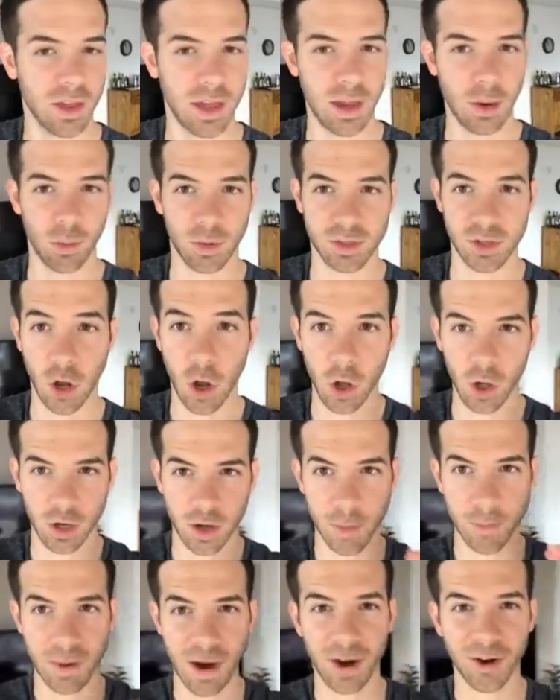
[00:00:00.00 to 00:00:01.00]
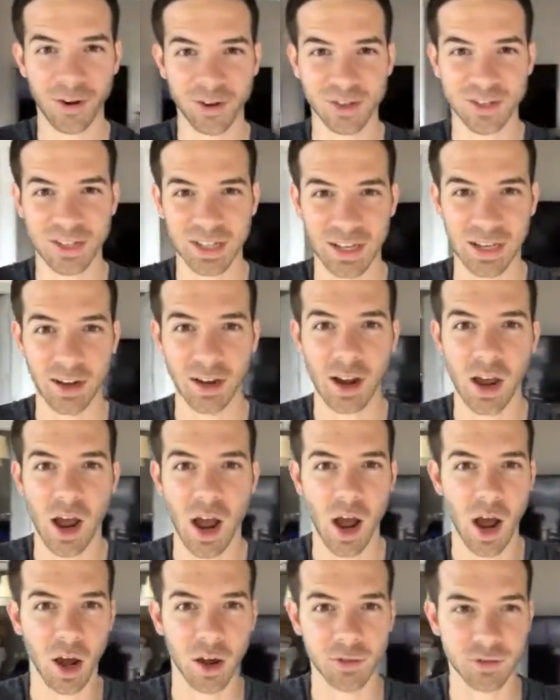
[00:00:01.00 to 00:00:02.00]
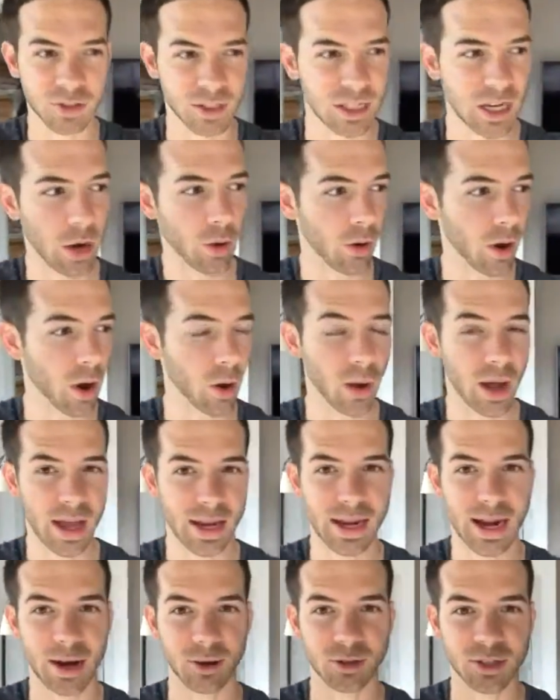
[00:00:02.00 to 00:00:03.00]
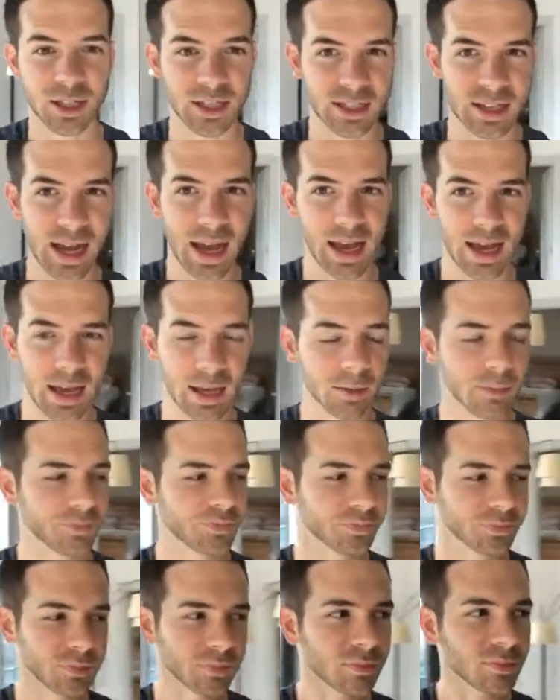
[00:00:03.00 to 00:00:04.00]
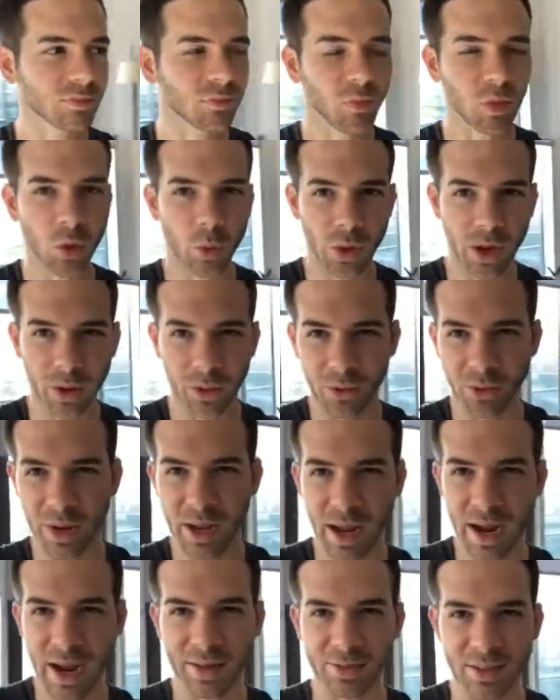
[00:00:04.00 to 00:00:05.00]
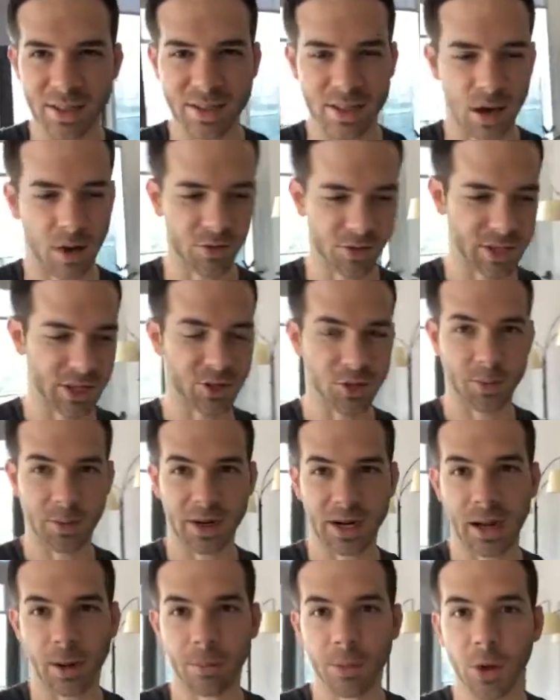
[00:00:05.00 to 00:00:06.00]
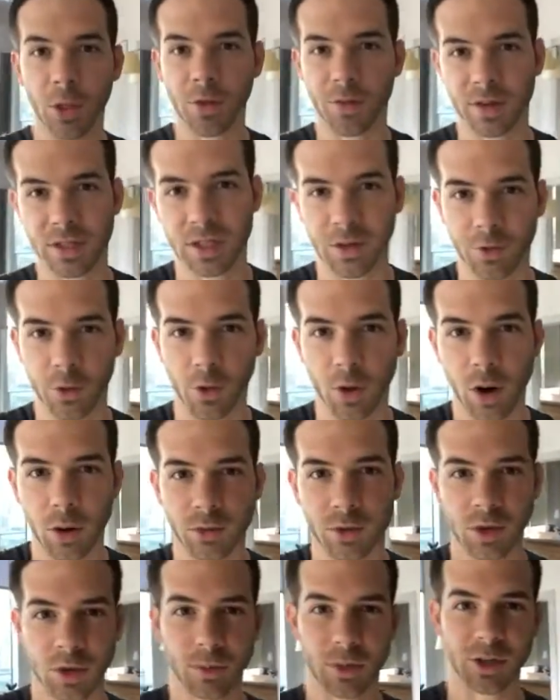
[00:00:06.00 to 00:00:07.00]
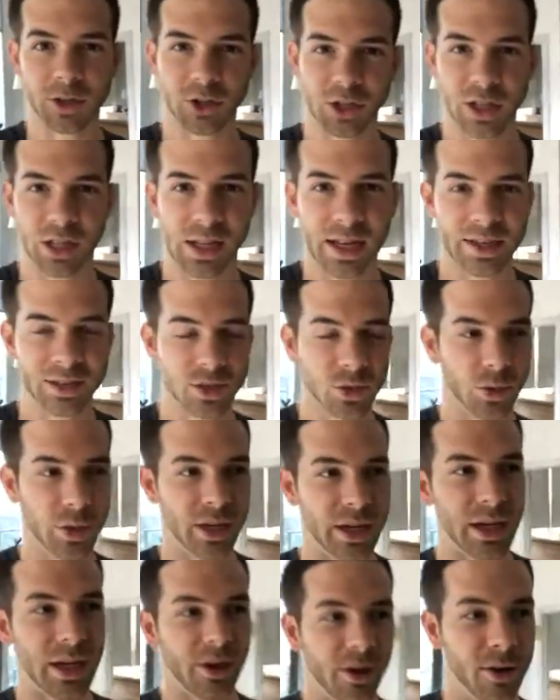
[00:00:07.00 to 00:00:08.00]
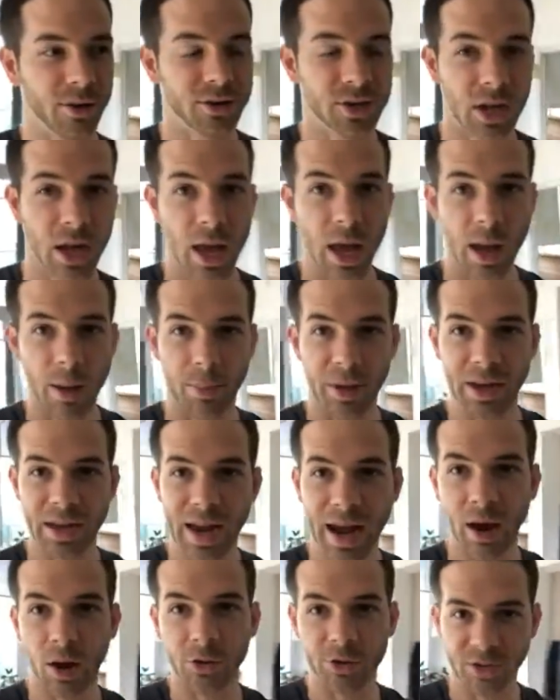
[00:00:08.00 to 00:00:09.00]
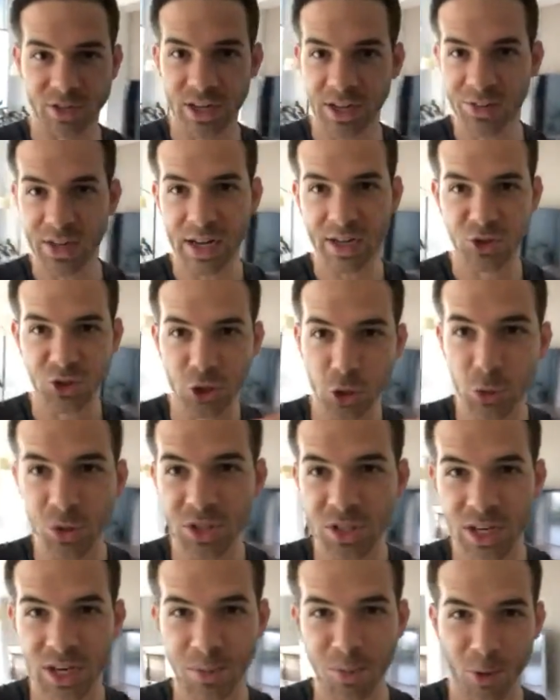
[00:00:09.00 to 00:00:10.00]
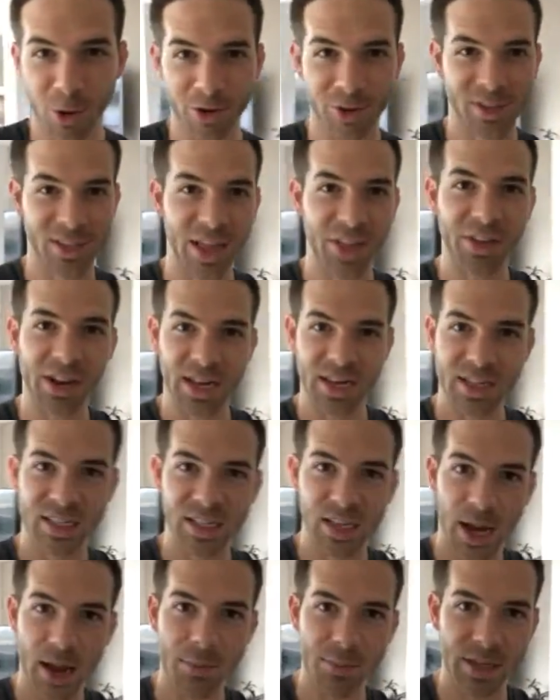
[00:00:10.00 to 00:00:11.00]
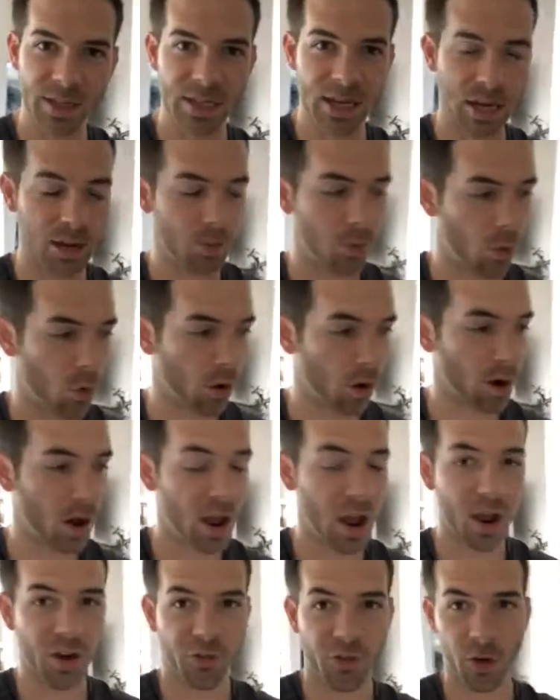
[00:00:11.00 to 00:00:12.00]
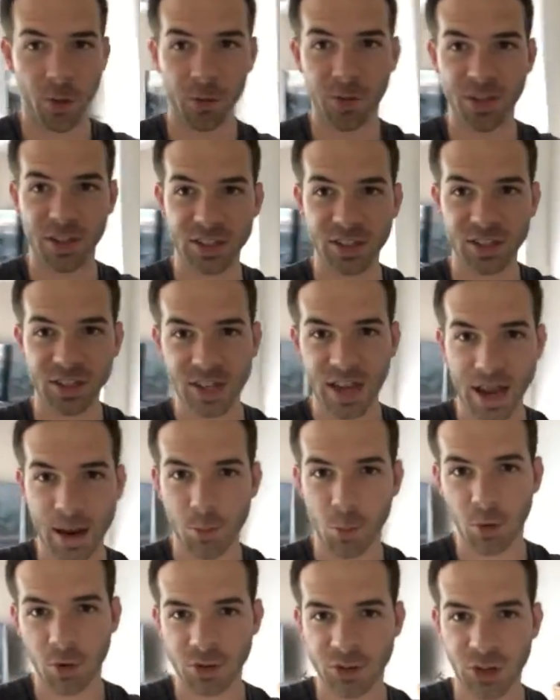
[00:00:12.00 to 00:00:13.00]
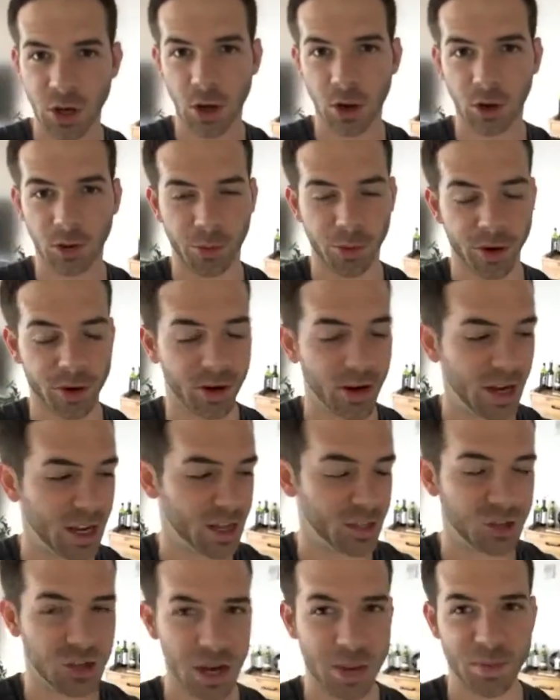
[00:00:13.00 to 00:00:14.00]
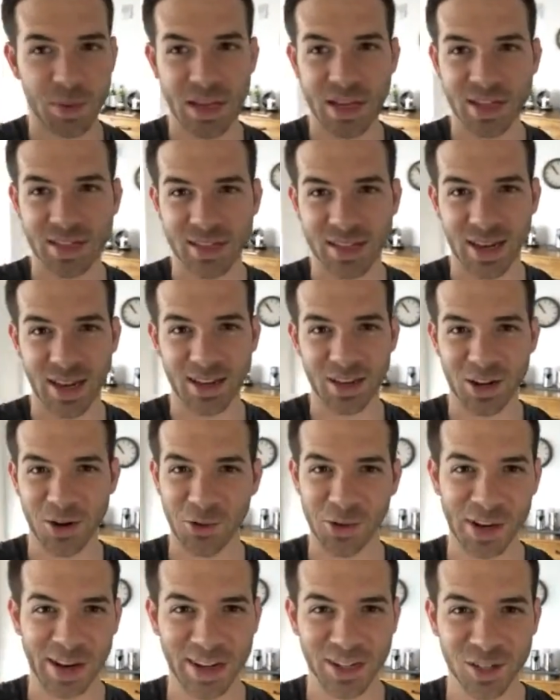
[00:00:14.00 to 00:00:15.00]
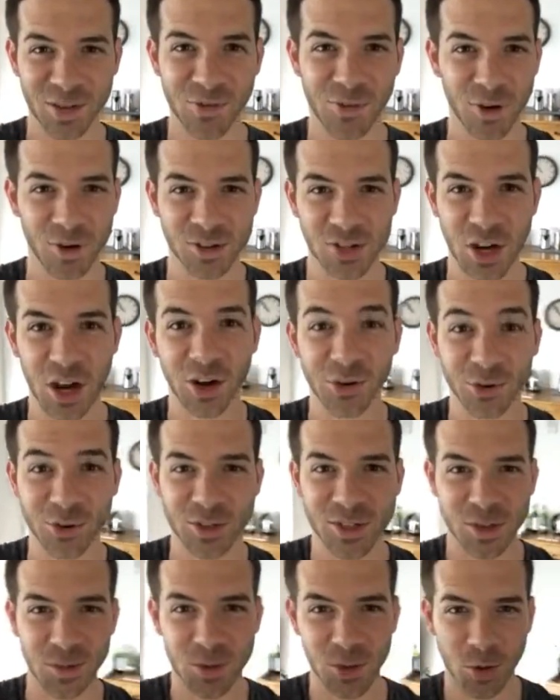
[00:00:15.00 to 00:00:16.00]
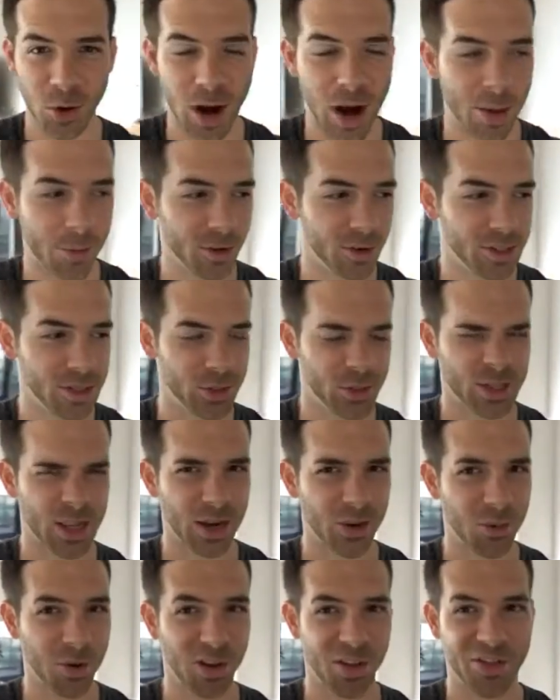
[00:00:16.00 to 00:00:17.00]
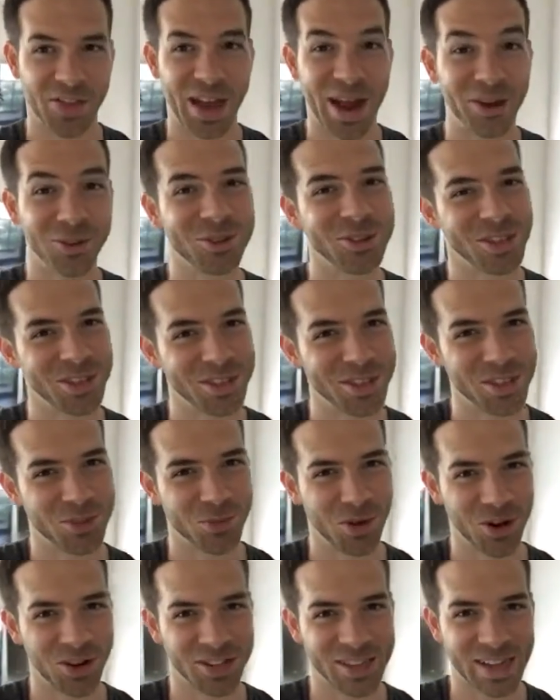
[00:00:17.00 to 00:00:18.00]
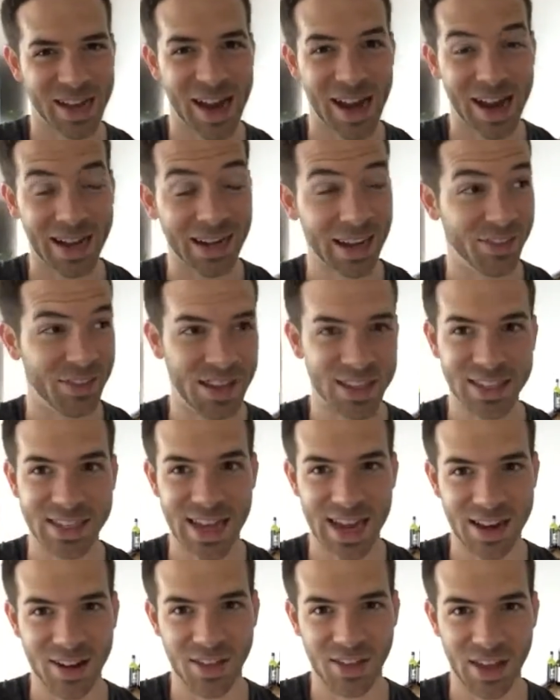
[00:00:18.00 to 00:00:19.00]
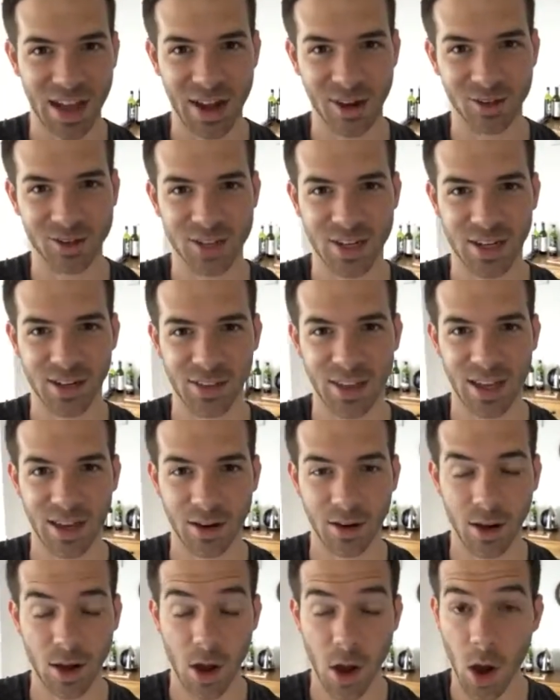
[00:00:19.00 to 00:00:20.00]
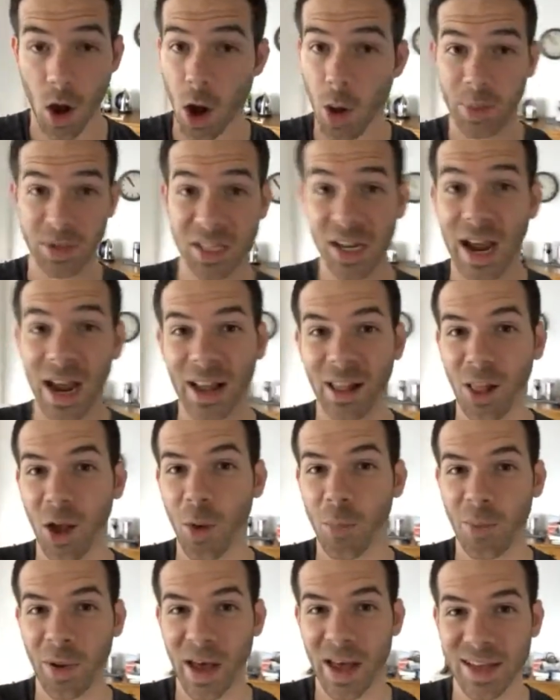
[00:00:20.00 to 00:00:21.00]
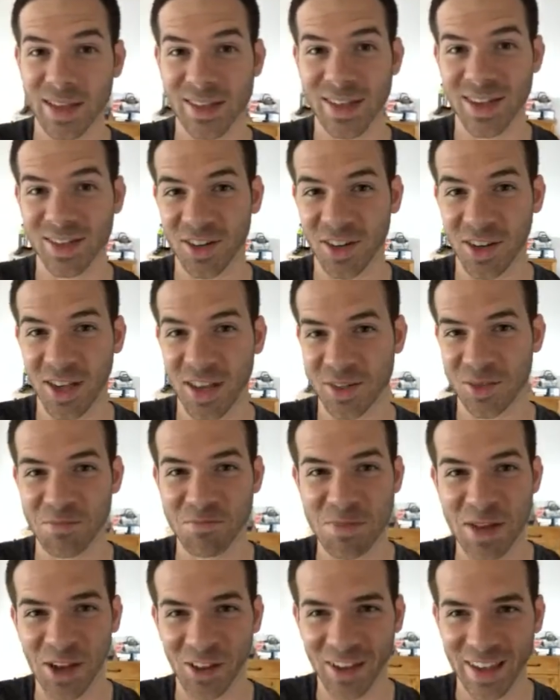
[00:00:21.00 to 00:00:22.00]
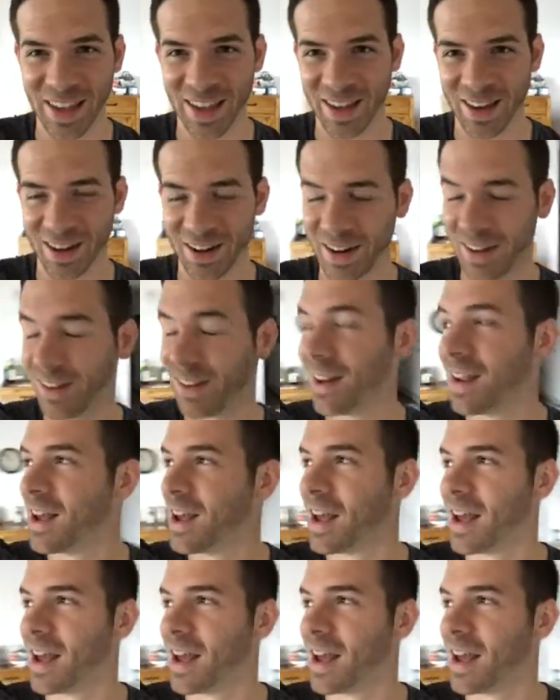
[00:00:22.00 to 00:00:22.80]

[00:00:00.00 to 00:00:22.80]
it was all a comparison of zero. And now today, we had this conversation about how both of us have grown so much in the last 3 years, but now there's not that juice anymore. There's not that excitement anymore from the same result where JP said, you know, when he got his first 100 subscribers, he was like, well, 1,000 is where it's at, and then 10,000, and then, oh, but Ty Lopez has a million,